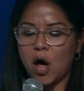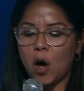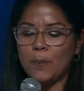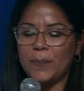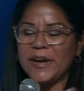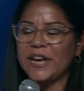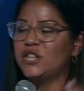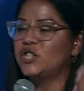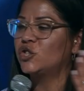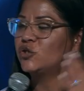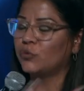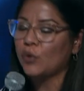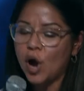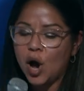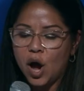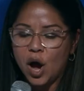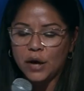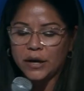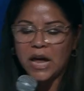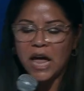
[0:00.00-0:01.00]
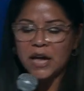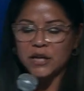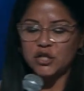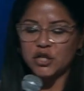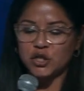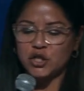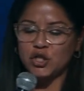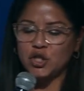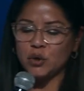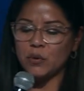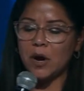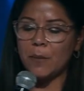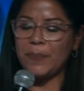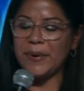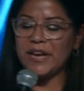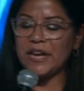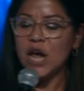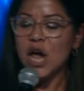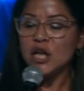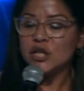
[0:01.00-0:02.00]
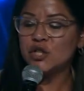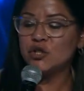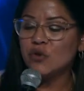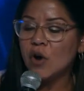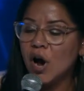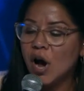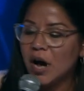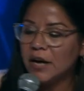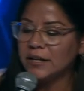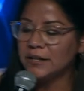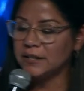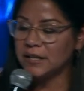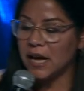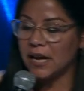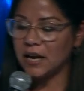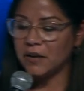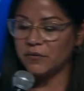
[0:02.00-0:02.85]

be strong, Jeshua, be strong, son of